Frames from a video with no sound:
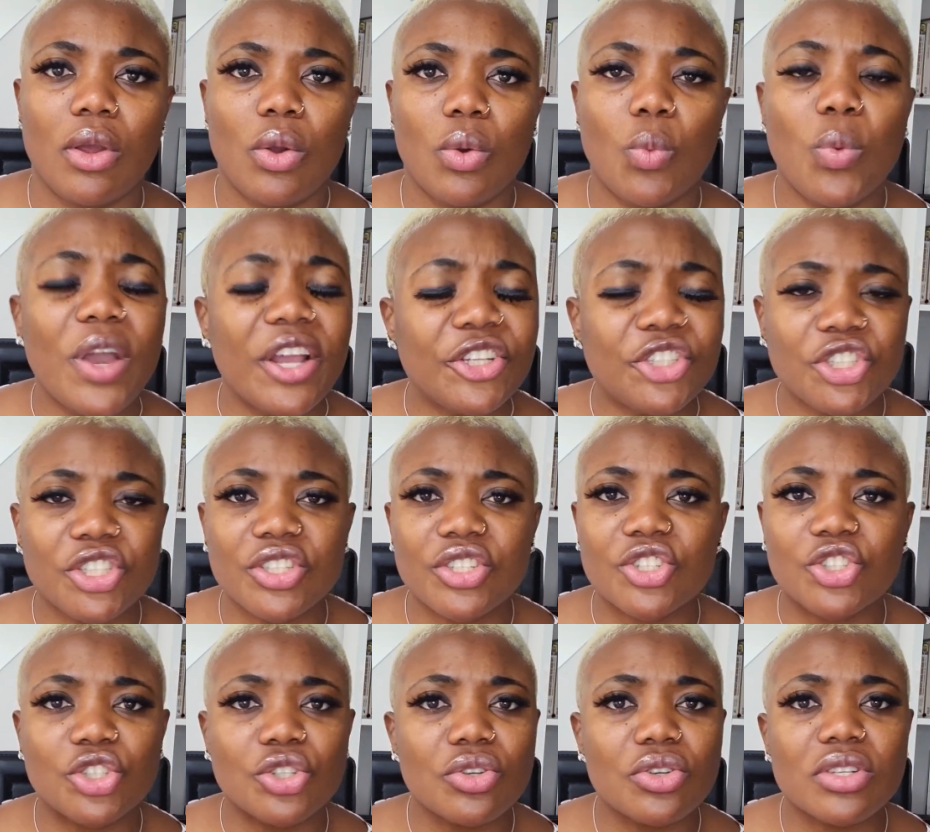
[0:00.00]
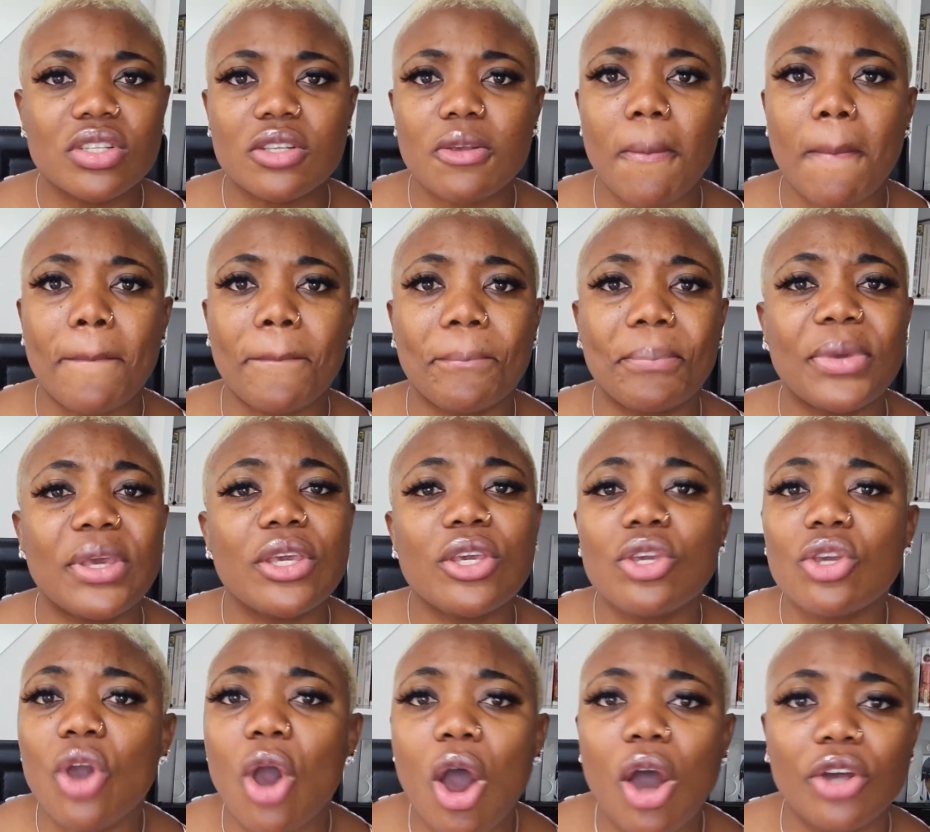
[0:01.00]
which is just
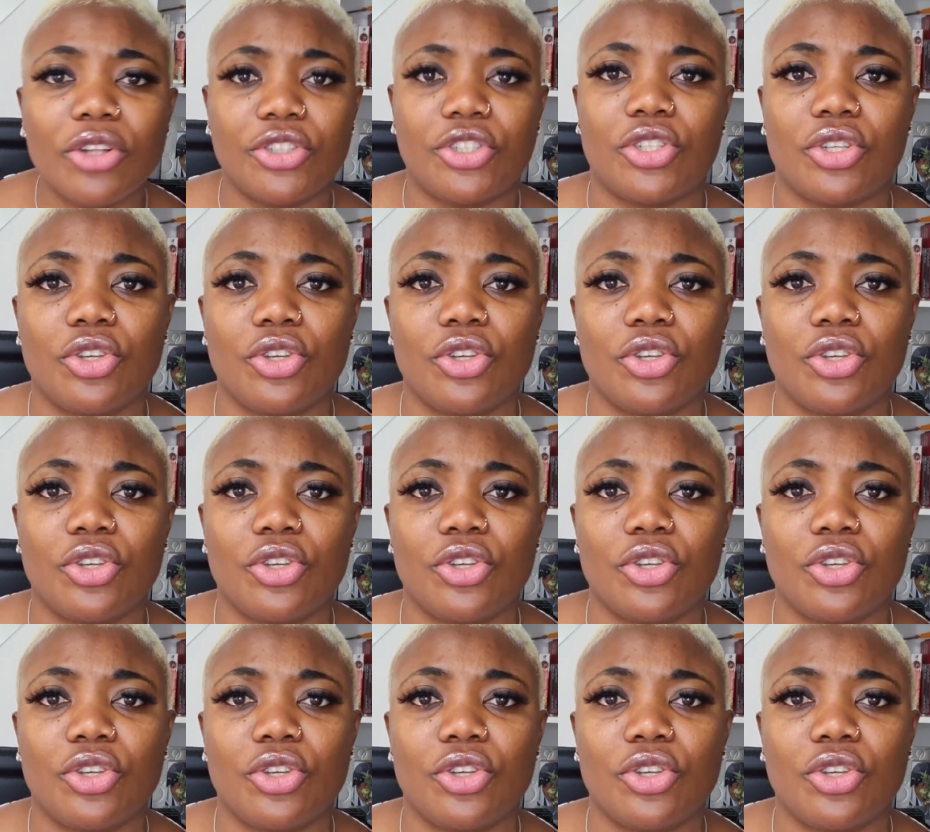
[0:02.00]
beyond